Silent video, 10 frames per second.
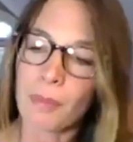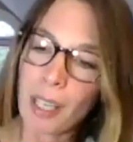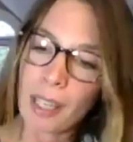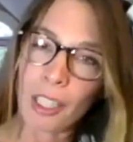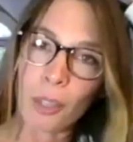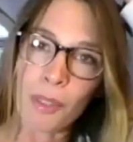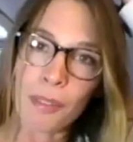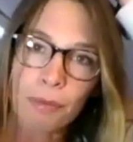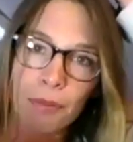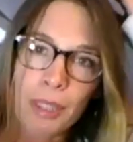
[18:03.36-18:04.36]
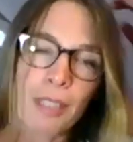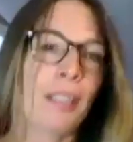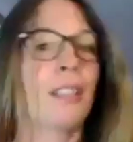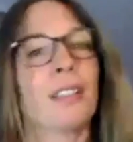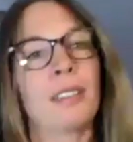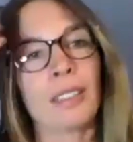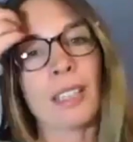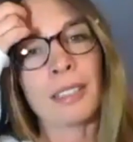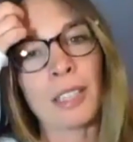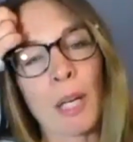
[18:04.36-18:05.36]
I think we've
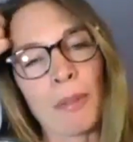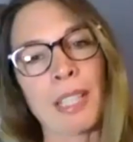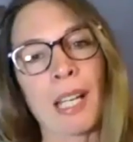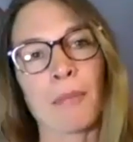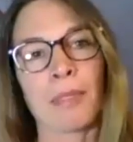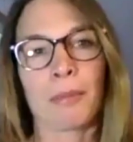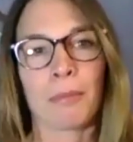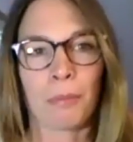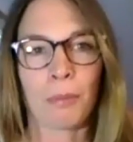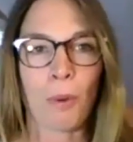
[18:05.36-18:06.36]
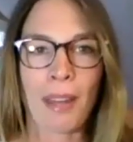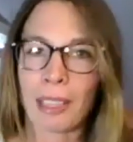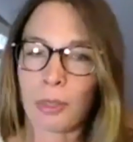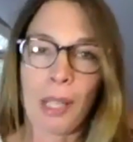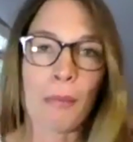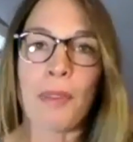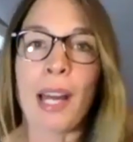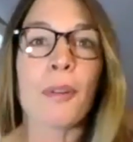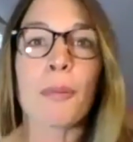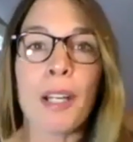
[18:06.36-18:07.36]
discussed a couple of times why I'm
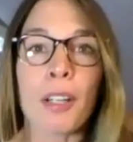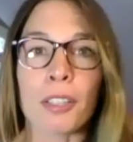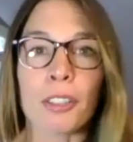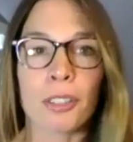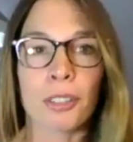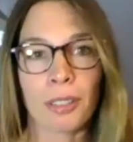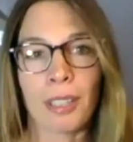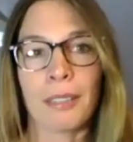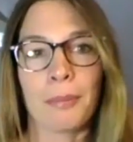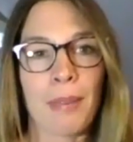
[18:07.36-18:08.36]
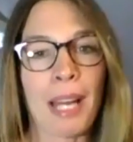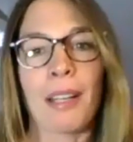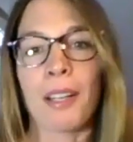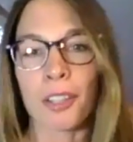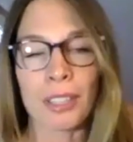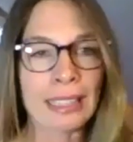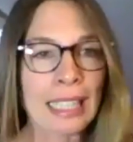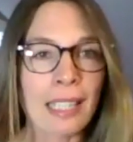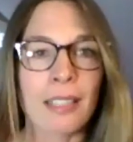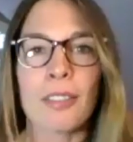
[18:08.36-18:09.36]
fine with marriage. I
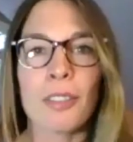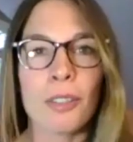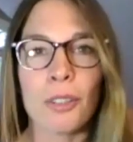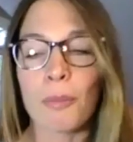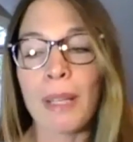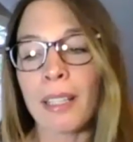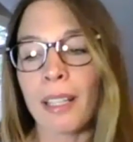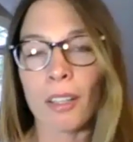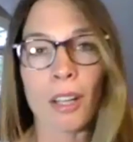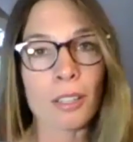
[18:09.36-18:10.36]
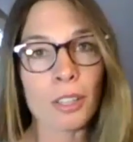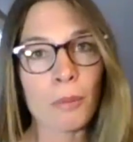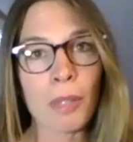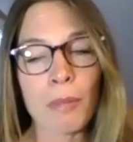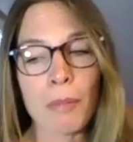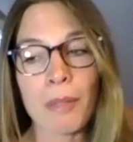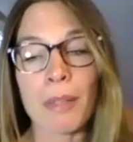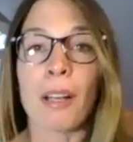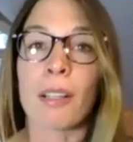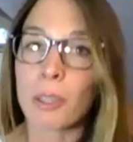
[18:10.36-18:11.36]
understand you're making a long-term commitment.
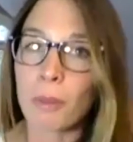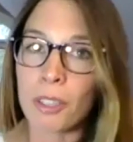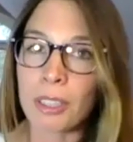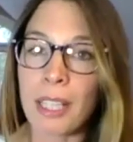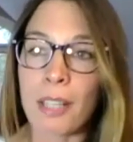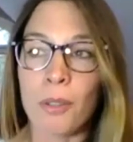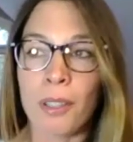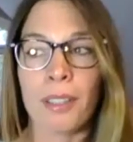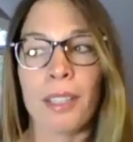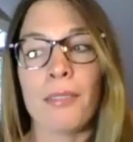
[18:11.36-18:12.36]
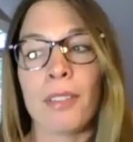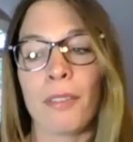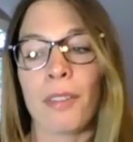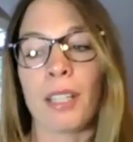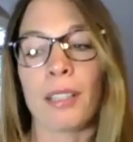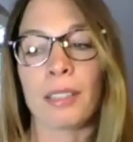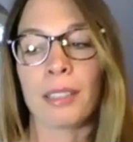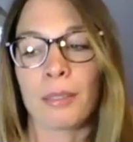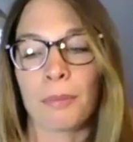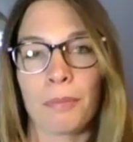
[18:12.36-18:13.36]
I also understand you can leave if things